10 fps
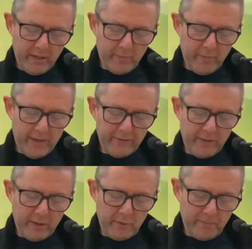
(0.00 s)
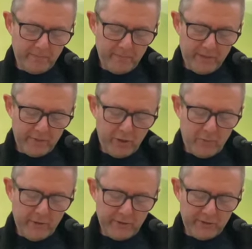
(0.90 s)
Matthew,
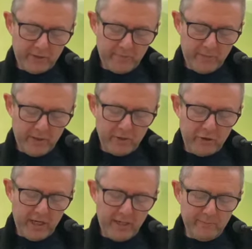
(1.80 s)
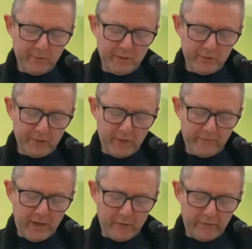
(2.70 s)
Thomas, James the son of
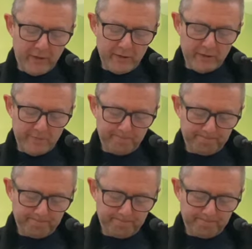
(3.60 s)
Alphaeus,